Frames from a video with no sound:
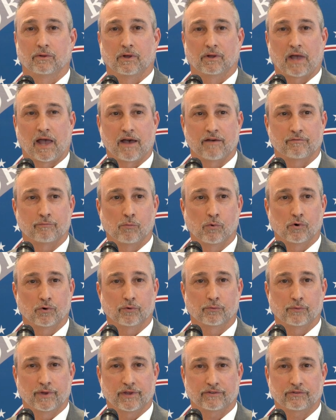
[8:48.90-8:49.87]
have more
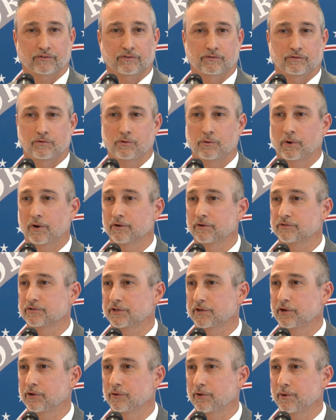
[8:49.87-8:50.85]
risks to our
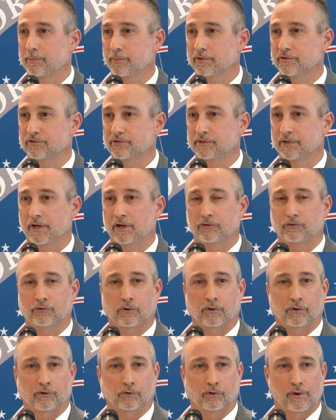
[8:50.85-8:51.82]
security personnel, to
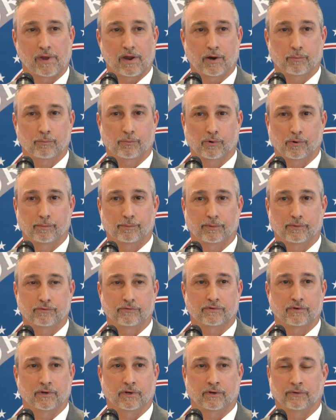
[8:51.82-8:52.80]
our airport
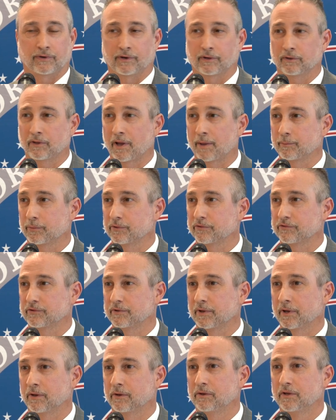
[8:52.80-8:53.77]
personnel and airline
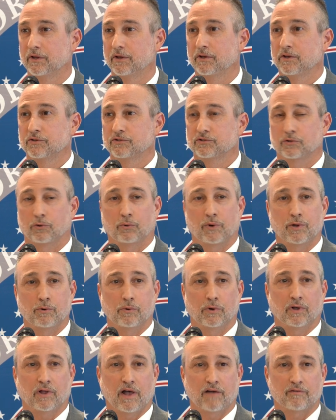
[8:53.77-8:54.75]
personnel. So we
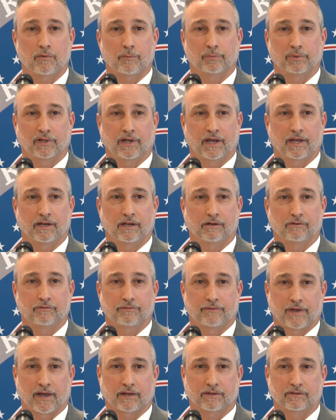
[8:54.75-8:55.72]
will have a plan in
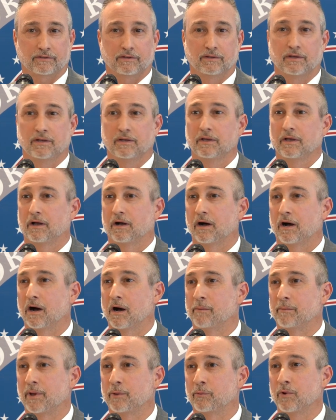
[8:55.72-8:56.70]
effect,
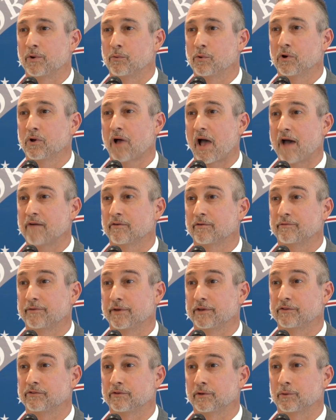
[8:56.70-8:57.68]
and we will have a
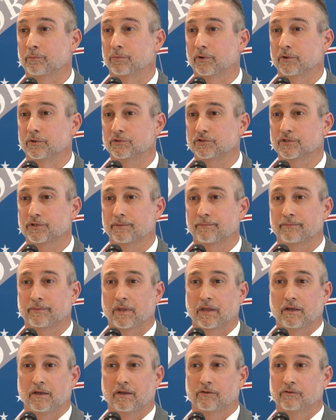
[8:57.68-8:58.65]
phase-in approach.
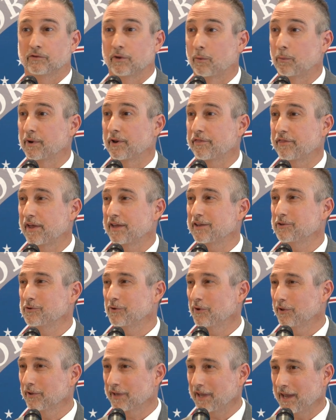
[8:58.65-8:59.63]
So I want to thank you
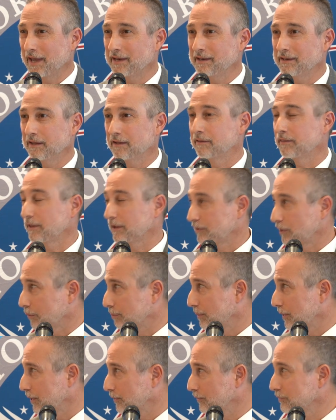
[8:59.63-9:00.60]
all again and thank our
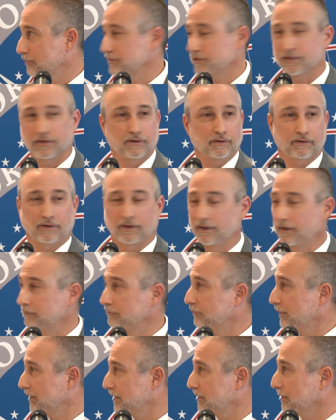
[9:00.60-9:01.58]
partners here.
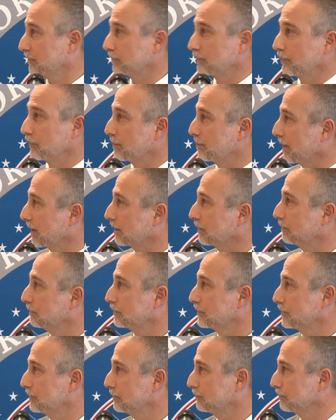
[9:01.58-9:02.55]
And Ricky, I'll turn it back over
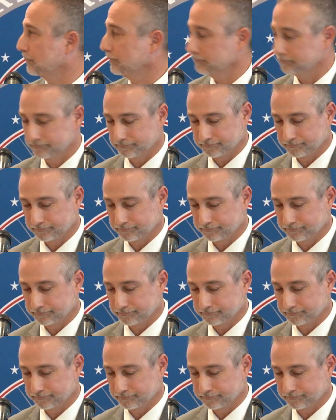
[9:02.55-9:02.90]
to you, sir.